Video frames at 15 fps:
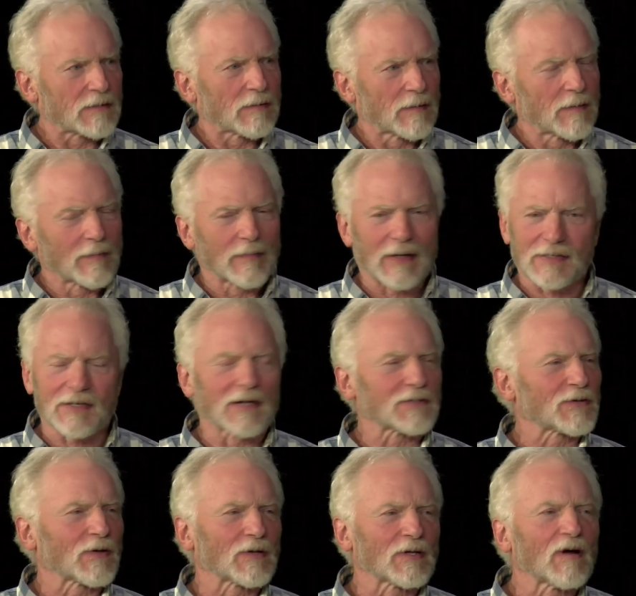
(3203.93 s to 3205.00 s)
Mm-hmm. That's
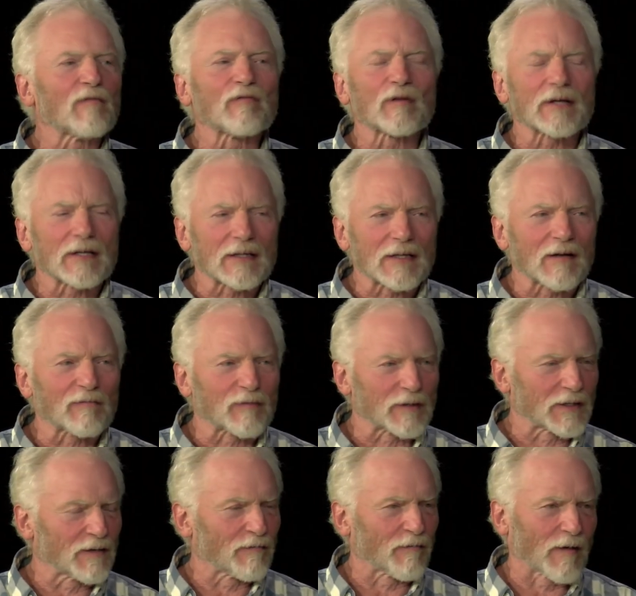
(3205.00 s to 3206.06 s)
also a lovely,
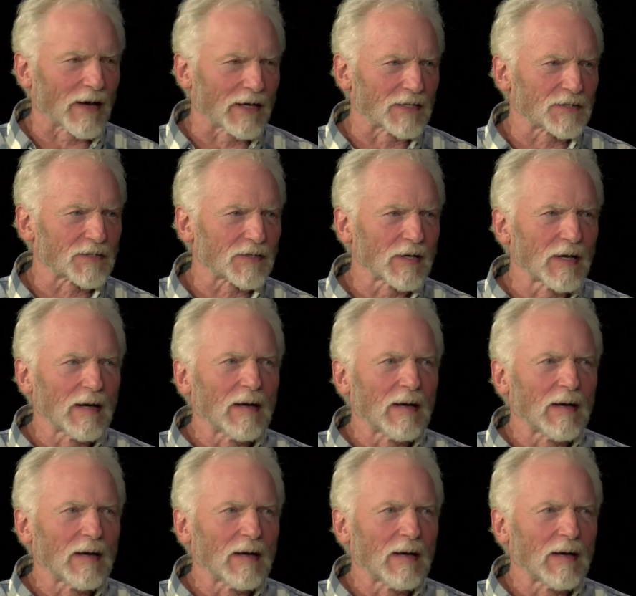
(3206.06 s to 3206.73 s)
lovely device.